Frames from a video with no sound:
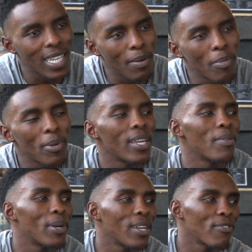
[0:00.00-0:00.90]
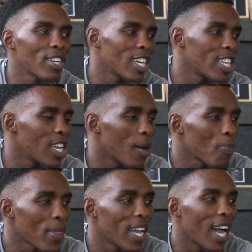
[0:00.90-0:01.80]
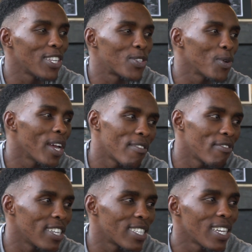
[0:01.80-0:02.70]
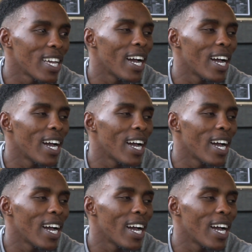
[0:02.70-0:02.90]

WBA Pan African. Yeah, I do have it.